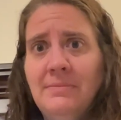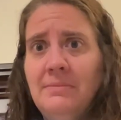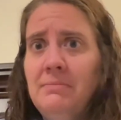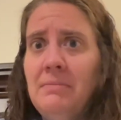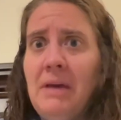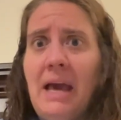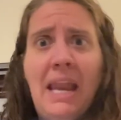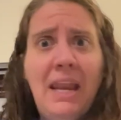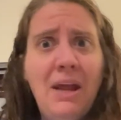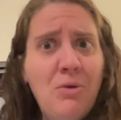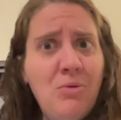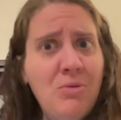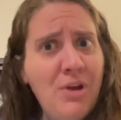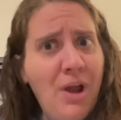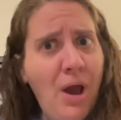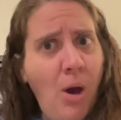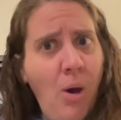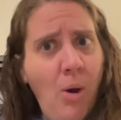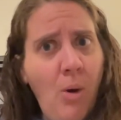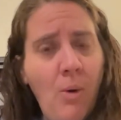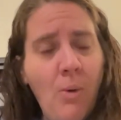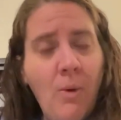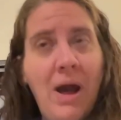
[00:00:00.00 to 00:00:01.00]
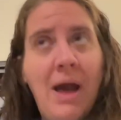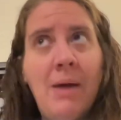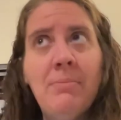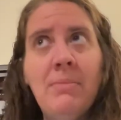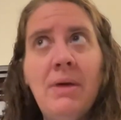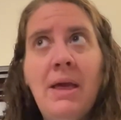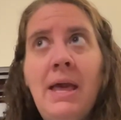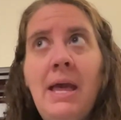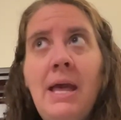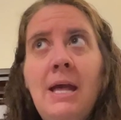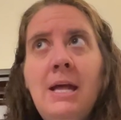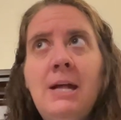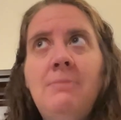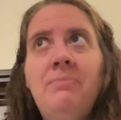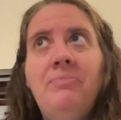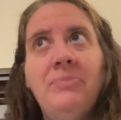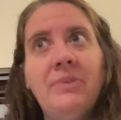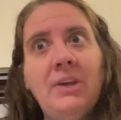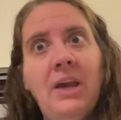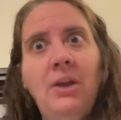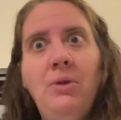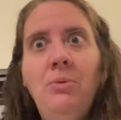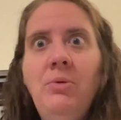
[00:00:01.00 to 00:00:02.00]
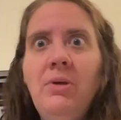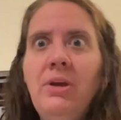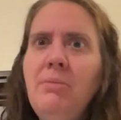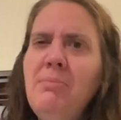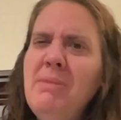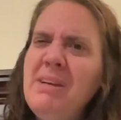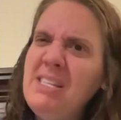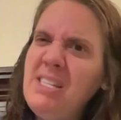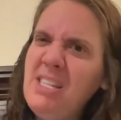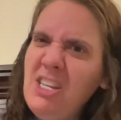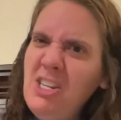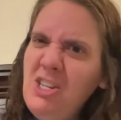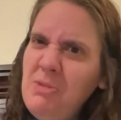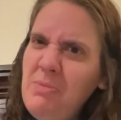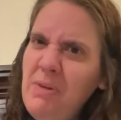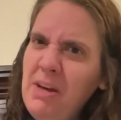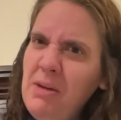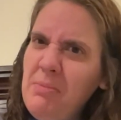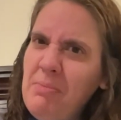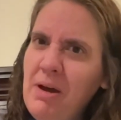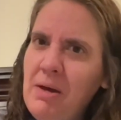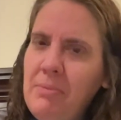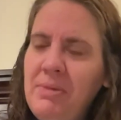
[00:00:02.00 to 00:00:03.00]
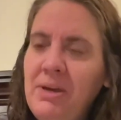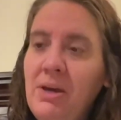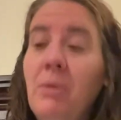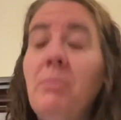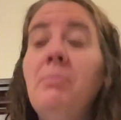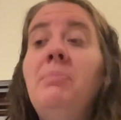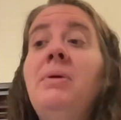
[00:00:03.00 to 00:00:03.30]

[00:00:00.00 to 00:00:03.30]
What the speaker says: I don't know. I'm kind of worried my stitchy bug might be gone,